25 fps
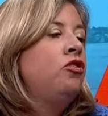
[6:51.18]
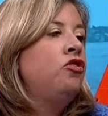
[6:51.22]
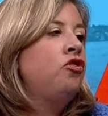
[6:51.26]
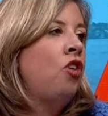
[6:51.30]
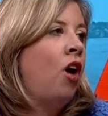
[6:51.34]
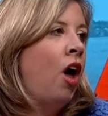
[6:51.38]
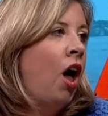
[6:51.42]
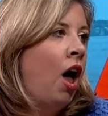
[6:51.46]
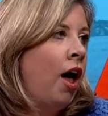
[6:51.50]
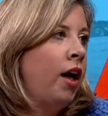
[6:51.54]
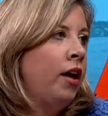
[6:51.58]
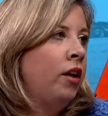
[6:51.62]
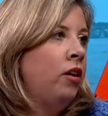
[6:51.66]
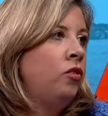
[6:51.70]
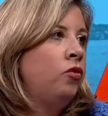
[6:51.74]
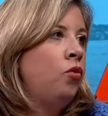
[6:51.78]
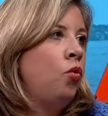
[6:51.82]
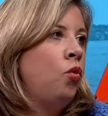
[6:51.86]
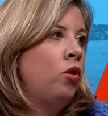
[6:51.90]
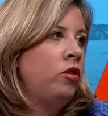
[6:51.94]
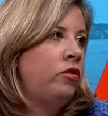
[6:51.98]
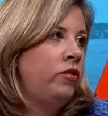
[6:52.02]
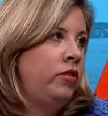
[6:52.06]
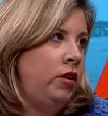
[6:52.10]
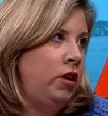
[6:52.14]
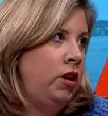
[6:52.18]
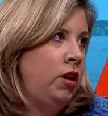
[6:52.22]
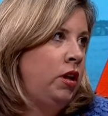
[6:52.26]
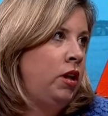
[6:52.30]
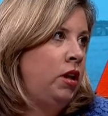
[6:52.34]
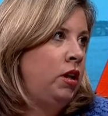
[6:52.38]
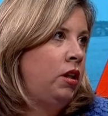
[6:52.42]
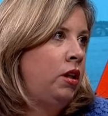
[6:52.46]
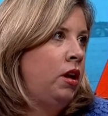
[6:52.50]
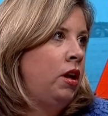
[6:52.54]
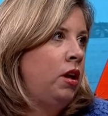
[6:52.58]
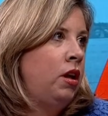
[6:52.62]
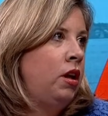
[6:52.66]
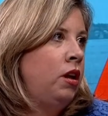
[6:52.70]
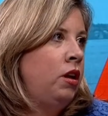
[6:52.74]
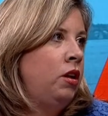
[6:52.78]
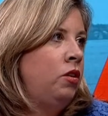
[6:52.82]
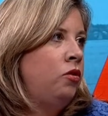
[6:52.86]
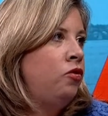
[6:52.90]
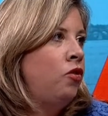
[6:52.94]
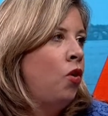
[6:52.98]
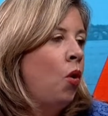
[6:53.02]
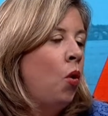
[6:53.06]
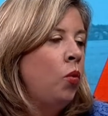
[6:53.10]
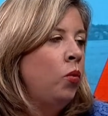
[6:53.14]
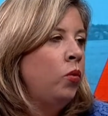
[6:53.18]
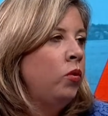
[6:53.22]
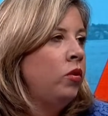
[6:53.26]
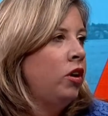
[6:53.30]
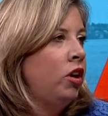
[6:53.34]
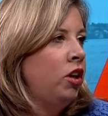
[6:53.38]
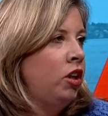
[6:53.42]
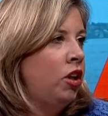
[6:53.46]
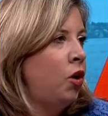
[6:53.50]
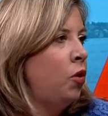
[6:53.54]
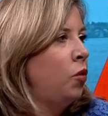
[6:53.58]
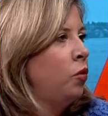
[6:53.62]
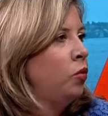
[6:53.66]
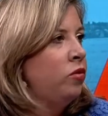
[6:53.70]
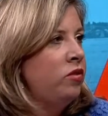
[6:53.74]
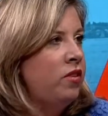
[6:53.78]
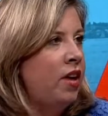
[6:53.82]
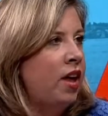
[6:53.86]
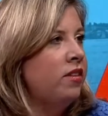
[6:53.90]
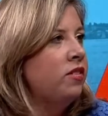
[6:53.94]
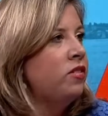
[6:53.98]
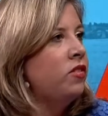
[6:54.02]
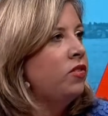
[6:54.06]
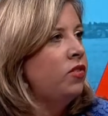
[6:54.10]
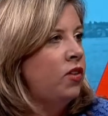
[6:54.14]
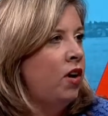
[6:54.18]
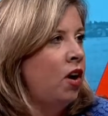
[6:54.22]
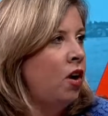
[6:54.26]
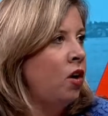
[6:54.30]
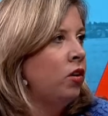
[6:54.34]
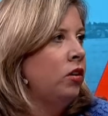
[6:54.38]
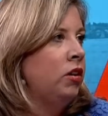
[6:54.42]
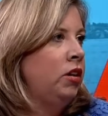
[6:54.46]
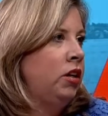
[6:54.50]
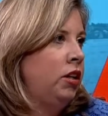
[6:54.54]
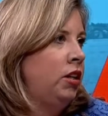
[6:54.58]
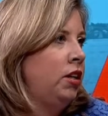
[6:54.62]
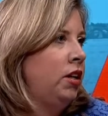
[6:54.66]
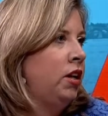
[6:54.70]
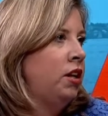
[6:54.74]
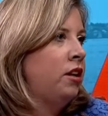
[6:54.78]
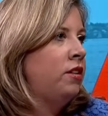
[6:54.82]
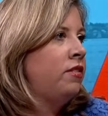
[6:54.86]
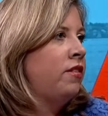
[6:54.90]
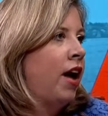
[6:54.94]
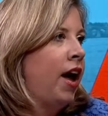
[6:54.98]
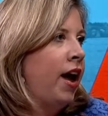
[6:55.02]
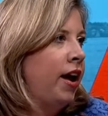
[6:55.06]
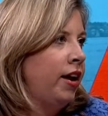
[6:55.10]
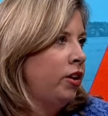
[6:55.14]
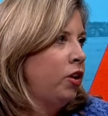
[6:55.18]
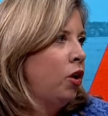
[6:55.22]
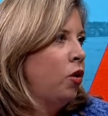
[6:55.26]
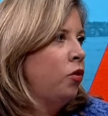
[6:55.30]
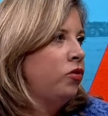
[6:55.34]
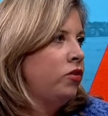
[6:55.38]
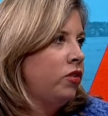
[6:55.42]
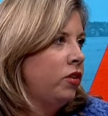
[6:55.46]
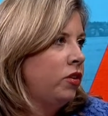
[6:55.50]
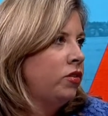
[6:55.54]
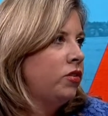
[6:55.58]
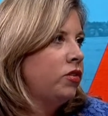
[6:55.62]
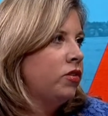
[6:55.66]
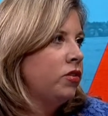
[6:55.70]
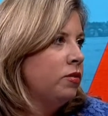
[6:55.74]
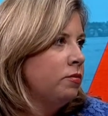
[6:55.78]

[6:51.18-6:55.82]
child or teen. It, you don't, you know, necessarily need a diagnosis.